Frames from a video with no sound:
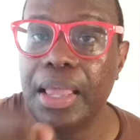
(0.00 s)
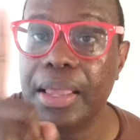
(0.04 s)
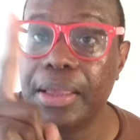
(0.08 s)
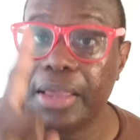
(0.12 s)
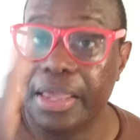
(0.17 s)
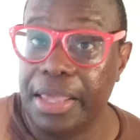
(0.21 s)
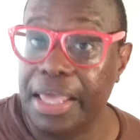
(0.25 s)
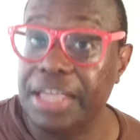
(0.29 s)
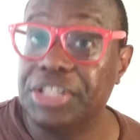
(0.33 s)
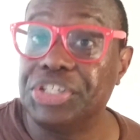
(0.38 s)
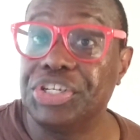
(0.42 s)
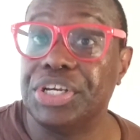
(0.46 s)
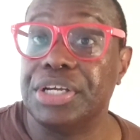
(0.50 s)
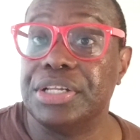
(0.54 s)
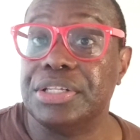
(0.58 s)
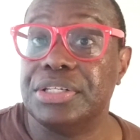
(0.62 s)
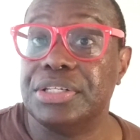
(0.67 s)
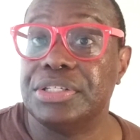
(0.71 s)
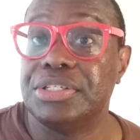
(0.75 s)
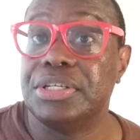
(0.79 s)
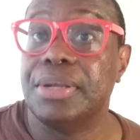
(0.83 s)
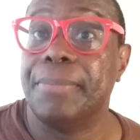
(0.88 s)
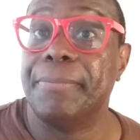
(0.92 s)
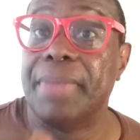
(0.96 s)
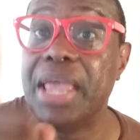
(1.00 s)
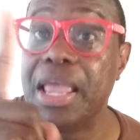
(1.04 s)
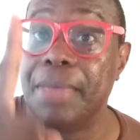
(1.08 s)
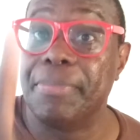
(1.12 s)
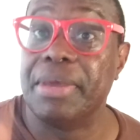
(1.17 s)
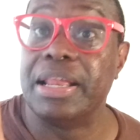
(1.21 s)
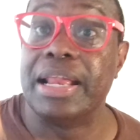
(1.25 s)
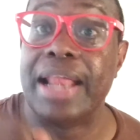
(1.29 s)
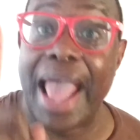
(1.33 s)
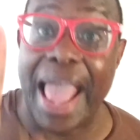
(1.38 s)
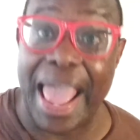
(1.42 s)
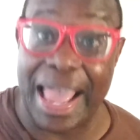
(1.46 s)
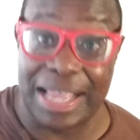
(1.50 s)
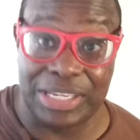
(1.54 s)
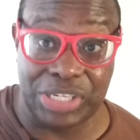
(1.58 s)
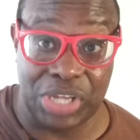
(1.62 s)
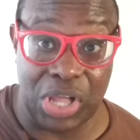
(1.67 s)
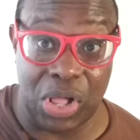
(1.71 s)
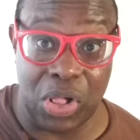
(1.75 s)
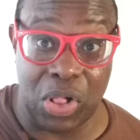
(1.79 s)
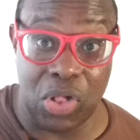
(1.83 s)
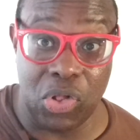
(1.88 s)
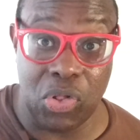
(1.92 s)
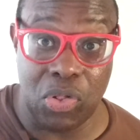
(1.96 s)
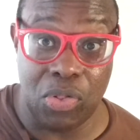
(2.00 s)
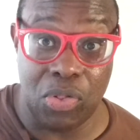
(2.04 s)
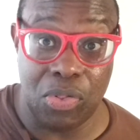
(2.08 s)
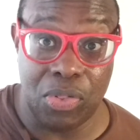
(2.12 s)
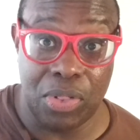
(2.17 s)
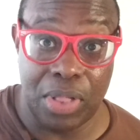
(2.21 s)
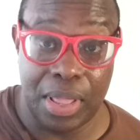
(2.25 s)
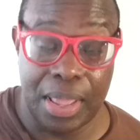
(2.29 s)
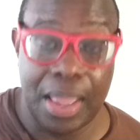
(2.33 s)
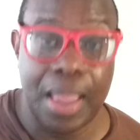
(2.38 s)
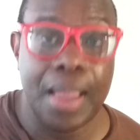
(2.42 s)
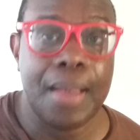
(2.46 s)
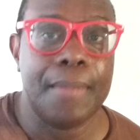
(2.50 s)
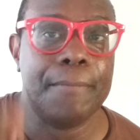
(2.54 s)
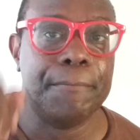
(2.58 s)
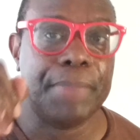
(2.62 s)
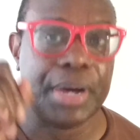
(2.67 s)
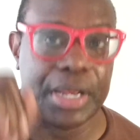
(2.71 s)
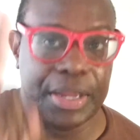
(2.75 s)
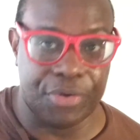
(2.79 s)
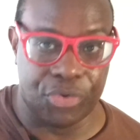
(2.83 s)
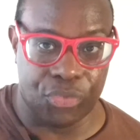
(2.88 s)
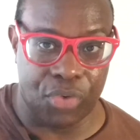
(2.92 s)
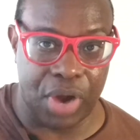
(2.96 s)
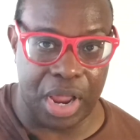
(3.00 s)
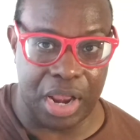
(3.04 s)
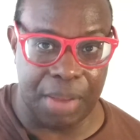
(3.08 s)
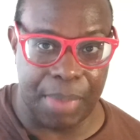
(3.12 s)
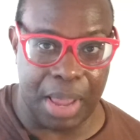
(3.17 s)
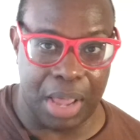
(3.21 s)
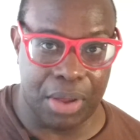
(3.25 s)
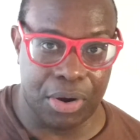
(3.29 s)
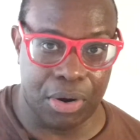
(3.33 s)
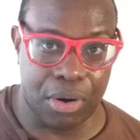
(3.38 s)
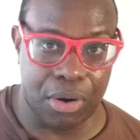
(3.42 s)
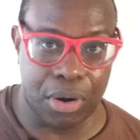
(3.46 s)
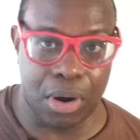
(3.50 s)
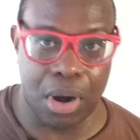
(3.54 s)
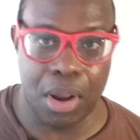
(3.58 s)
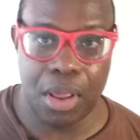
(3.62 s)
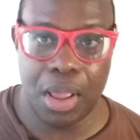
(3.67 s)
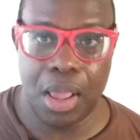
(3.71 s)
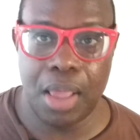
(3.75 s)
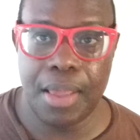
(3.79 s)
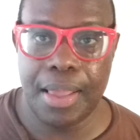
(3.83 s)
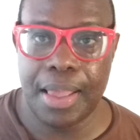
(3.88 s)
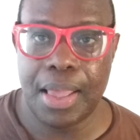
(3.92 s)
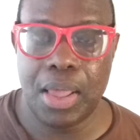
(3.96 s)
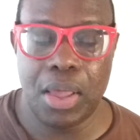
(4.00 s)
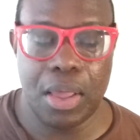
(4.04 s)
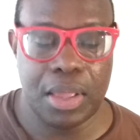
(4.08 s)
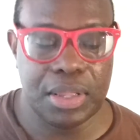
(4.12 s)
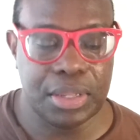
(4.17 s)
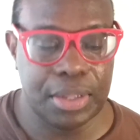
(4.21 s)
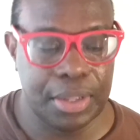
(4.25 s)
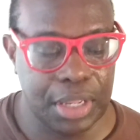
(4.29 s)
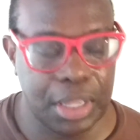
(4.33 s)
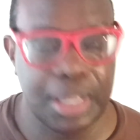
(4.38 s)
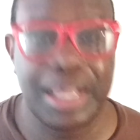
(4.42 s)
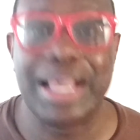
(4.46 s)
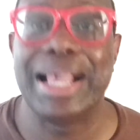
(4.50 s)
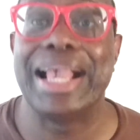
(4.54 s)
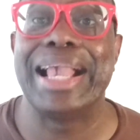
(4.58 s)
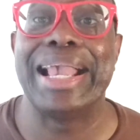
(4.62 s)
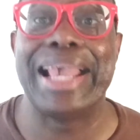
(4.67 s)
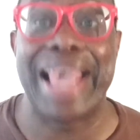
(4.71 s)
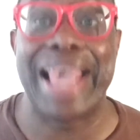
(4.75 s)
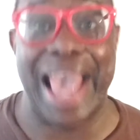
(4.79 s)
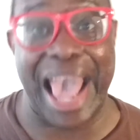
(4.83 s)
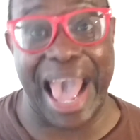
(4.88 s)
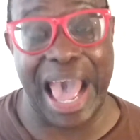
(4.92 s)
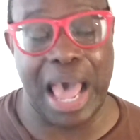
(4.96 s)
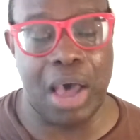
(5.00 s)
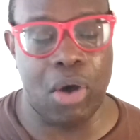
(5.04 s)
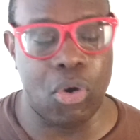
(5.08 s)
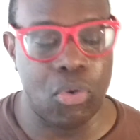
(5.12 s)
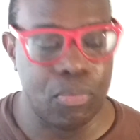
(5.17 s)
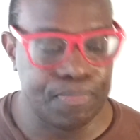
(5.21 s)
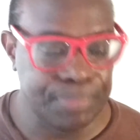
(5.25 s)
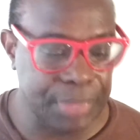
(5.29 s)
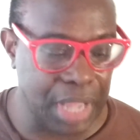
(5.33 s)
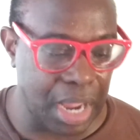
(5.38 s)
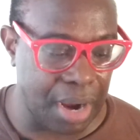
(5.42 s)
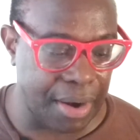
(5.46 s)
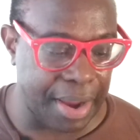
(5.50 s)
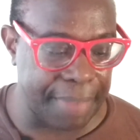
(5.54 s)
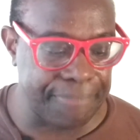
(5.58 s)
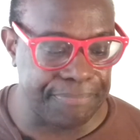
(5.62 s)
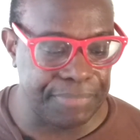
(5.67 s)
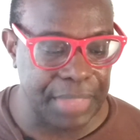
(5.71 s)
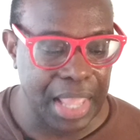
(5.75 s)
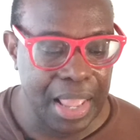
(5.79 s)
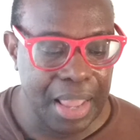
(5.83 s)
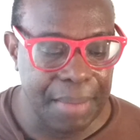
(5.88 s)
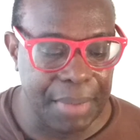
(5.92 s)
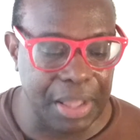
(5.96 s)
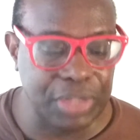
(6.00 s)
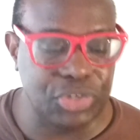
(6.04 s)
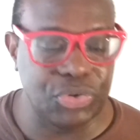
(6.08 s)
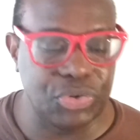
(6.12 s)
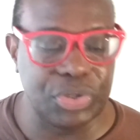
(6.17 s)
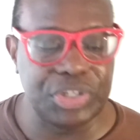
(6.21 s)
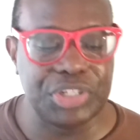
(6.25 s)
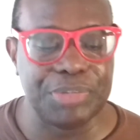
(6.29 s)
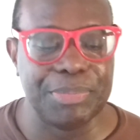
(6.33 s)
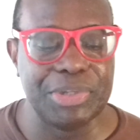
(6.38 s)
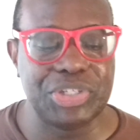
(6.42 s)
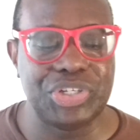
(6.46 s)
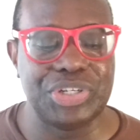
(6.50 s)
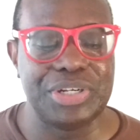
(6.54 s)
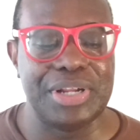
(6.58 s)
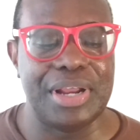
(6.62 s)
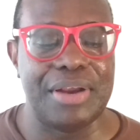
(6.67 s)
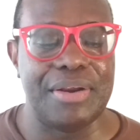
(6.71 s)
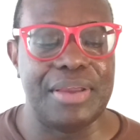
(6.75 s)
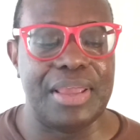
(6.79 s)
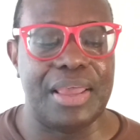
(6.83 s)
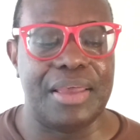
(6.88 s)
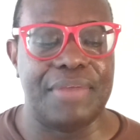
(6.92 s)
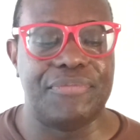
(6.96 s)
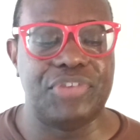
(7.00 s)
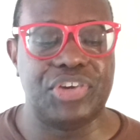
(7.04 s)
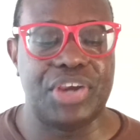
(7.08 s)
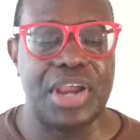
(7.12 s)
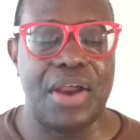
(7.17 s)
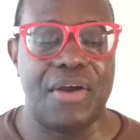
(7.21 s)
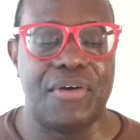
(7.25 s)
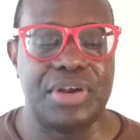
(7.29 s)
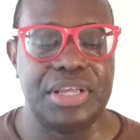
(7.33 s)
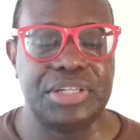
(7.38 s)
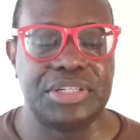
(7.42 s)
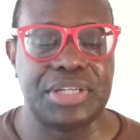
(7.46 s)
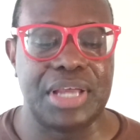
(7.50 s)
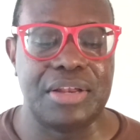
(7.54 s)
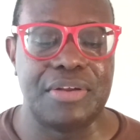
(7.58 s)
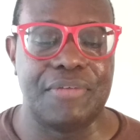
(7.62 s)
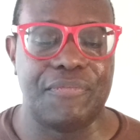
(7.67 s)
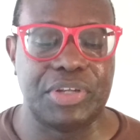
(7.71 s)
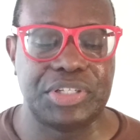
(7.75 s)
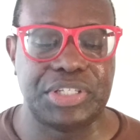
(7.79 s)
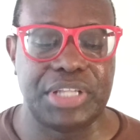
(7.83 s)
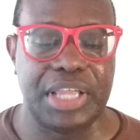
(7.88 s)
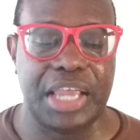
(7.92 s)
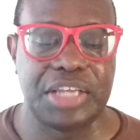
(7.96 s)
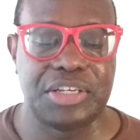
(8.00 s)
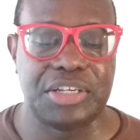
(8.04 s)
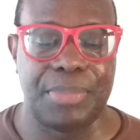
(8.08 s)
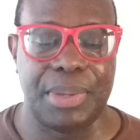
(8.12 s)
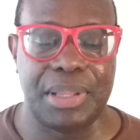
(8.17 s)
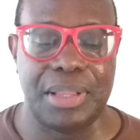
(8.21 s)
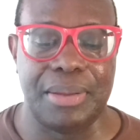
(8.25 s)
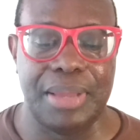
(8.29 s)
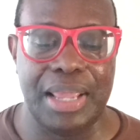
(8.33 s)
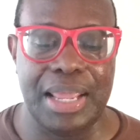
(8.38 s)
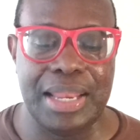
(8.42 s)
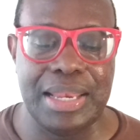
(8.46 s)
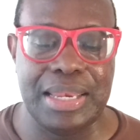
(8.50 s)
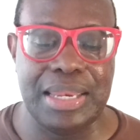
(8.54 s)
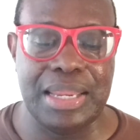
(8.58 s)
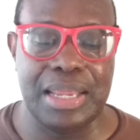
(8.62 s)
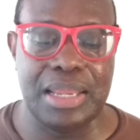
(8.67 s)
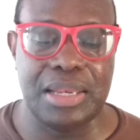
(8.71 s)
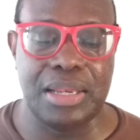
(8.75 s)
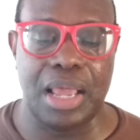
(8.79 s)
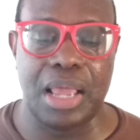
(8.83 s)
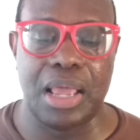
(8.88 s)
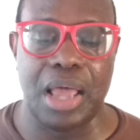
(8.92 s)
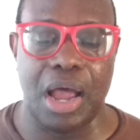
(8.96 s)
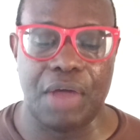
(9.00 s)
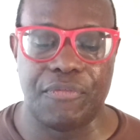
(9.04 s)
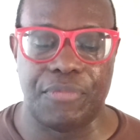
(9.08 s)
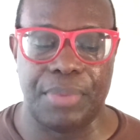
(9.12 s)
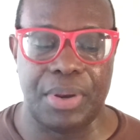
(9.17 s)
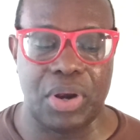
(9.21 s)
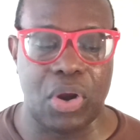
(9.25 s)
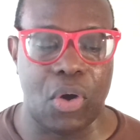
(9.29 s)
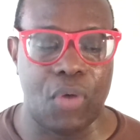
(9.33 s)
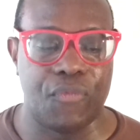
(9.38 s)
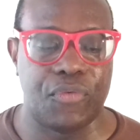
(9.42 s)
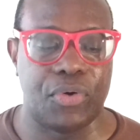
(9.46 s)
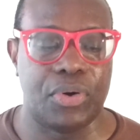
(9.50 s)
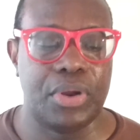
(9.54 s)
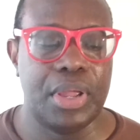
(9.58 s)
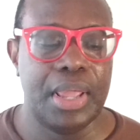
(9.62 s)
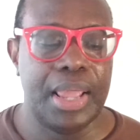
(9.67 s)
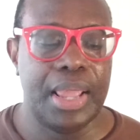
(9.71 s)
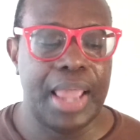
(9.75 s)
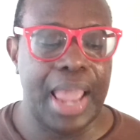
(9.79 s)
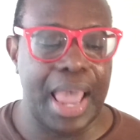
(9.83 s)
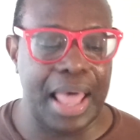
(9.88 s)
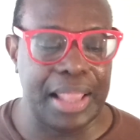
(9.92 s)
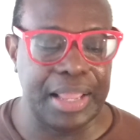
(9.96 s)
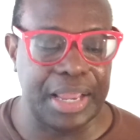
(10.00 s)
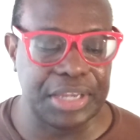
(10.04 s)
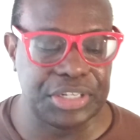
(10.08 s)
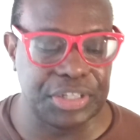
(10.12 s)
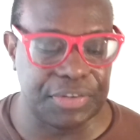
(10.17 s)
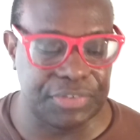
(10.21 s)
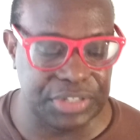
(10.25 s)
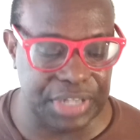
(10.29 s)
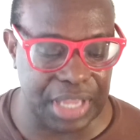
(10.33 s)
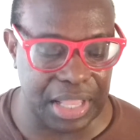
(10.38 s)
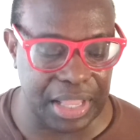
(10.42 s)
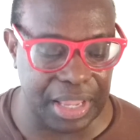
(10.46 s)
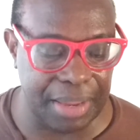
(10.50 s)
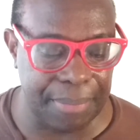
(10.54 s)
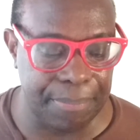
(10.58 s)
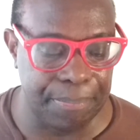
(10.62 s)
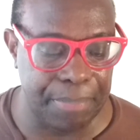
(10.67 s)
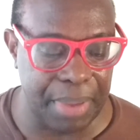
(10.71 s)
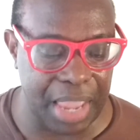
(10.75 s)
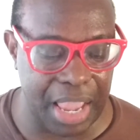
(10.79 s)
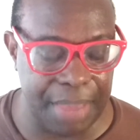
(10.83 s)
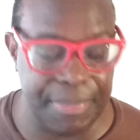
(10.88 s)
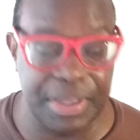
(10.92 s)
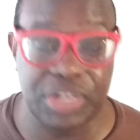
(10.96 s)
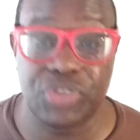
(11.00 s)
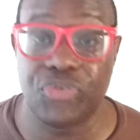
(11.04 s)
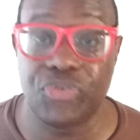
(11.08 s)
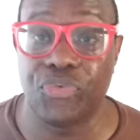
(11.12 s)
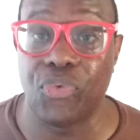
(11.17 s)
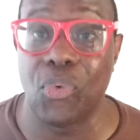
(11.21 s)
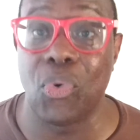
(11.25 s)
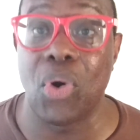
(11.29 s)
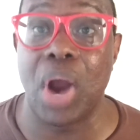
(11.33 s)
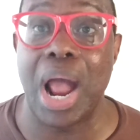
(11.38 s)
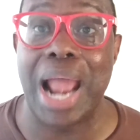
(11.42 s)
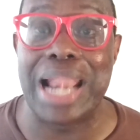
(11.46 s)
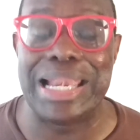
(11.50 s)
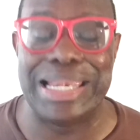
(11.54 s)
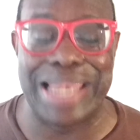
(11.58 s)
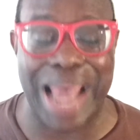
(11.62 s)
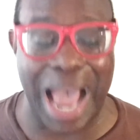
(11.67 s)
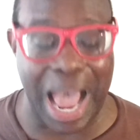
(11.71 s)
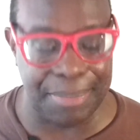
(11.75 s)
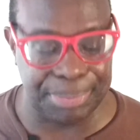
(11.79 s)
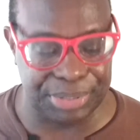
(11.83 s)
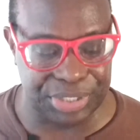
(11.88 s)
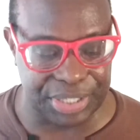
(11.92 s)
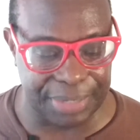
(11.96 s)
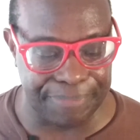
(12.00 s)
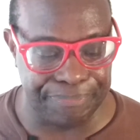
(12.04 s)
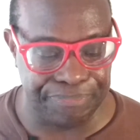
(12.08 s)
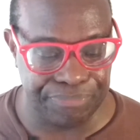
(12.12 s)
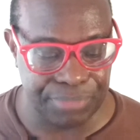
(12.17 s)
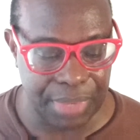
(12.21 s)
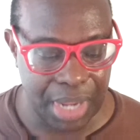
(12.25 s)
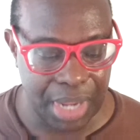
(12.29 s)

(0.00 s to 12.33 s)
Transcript: Kitchens may have been an asshole, but he was right about her. Cow. All right. Mother Teresa's missionary of charities under investigation by the Indian government over allegations of selling babies for adoption.